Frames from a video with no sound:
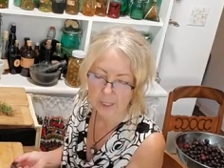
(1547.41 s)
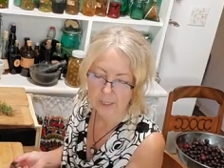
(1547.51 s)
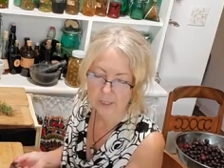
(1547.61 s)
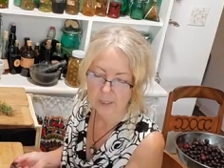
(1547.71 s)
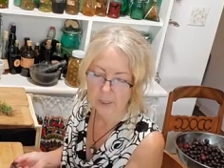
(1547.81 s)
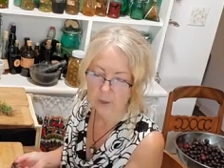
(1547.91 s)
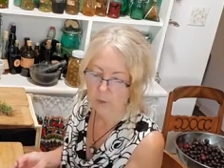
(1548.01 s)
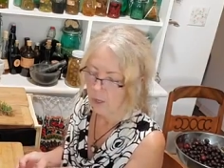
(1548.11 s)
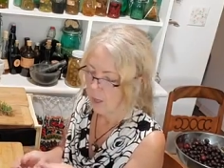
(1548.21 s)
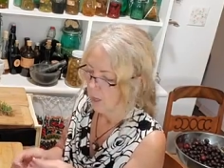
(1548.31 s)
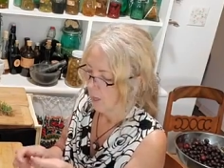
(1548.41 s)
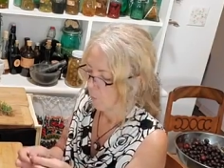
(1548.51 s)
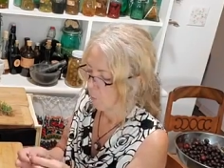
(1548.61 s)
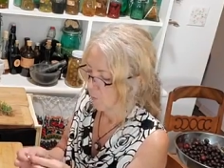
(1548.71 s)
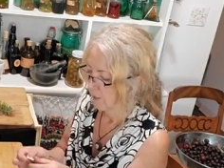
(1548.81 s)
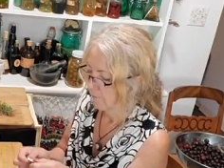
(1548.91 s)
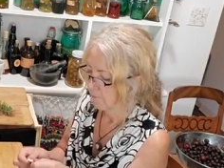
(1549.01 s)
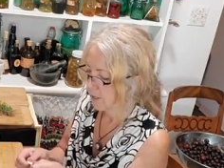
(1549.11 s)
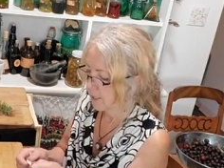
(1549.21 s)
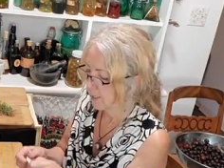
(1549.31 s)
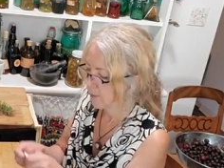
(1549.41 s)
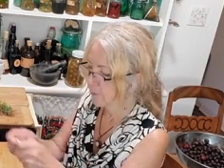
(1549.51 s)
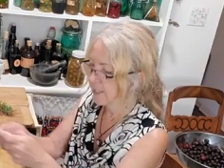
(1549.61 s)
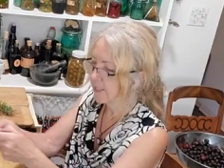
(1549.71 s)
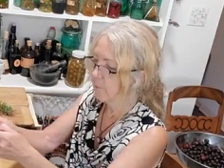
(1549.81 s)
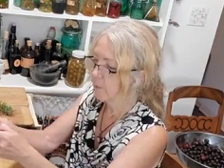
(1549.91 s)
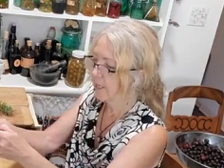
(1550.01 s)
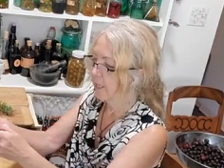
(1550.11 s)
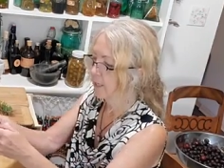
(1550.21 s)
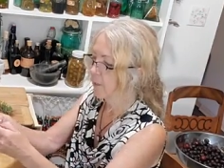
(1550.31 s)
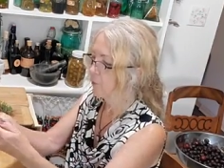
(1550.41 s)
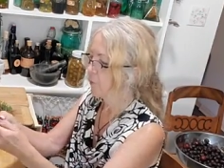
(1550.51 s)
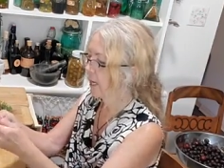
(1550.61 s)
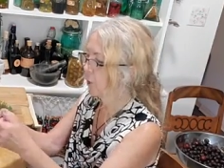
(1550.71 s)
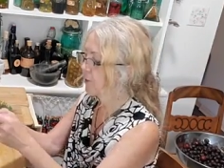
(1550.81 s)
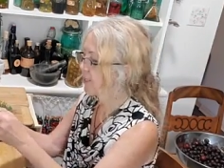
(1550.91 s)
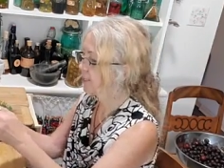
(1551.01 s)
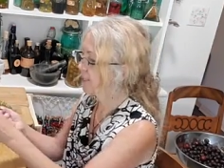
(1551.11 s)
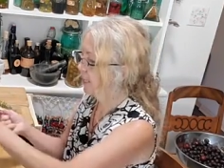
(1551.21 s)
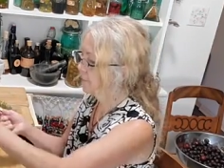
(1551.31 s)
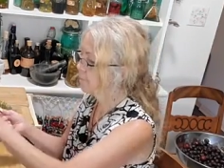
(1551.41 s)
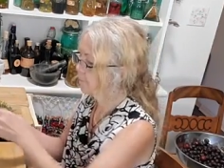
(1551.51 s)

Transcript: And so what I find, the reason I'm breaking them around the stem